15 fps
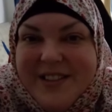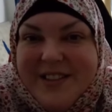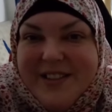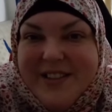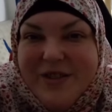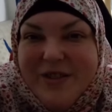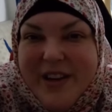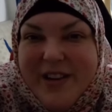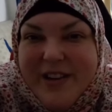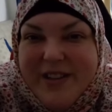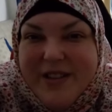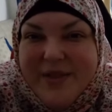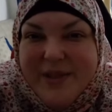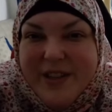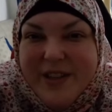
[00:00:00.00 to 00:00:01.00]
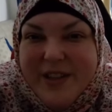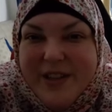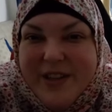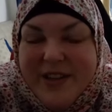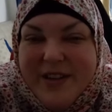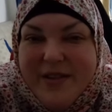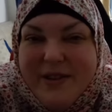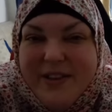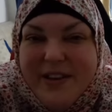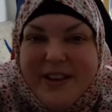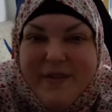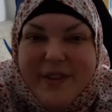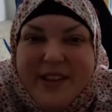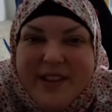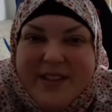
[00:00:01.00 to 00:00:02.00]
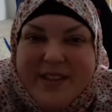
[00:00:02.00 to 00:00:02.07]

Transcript: Traders is really good. Oh, is it on Netflix,